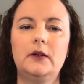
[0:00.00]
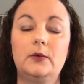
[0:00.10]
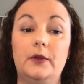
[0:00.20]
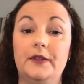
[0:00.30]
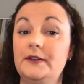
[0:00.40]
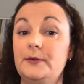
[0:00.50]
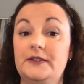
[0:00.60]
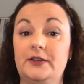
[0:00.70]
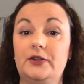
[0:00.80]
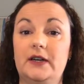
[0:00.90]
Well, this was
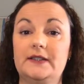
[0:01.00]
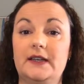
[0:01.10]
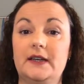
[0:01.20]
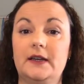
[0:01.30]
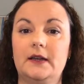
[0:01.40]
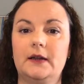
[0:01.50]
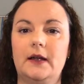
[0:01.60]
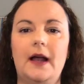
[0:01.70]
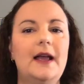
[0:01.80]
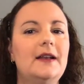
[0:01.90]
interesting.
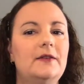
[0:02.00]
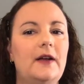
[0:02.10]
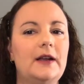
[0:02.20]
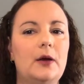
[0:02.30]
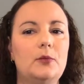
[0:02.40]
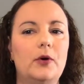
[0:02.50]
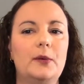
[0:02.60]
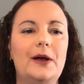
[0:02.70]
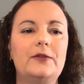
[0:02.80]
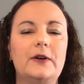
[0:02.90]
I had to find out more
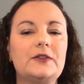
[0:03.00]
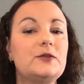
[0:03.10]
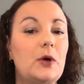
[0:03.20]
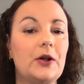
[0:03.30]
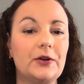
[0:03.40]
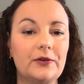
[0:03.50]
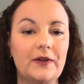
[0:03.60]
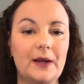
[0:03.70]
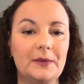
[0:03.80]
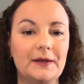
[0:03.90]
about Francois and her
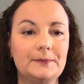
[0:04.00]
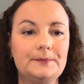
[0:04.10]
family.